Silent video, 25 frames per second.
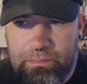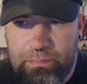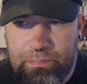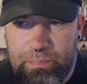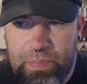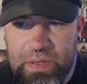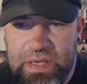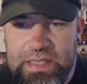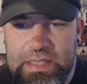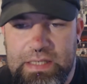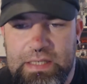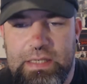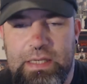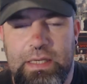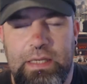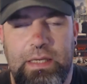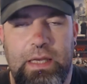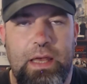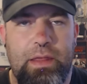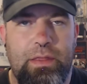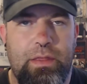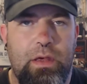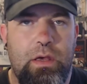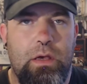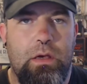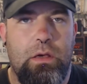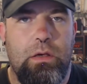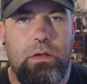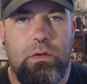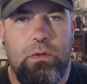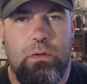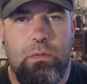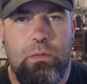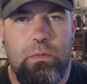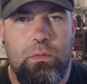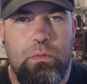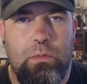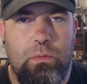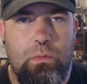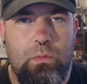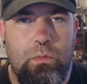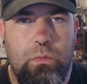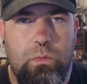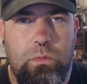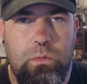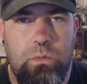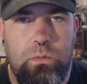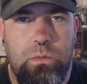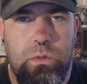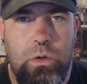piece together
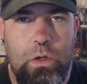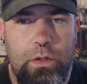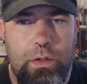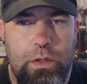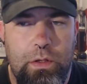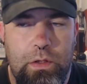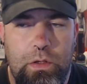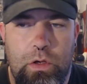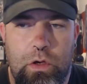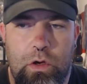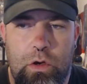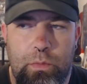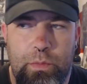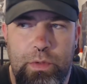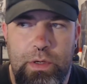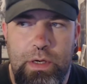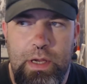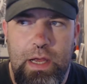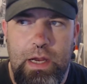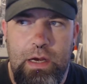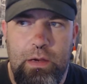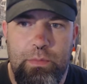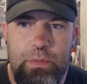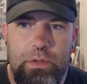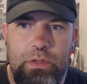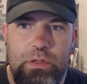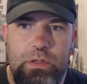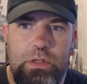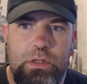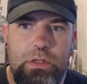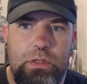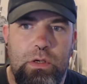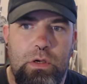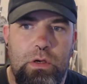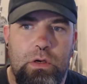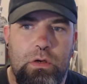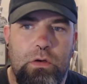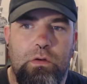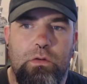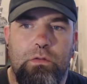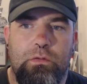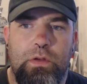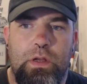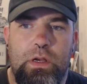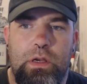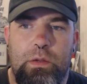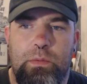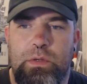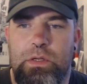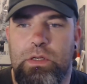what the common elements of
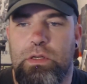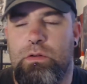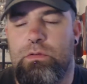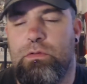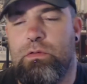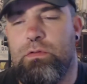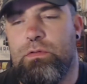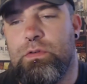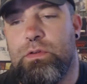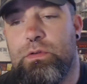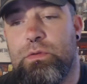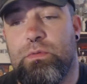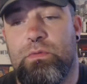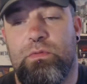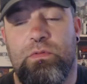any particular reviews are.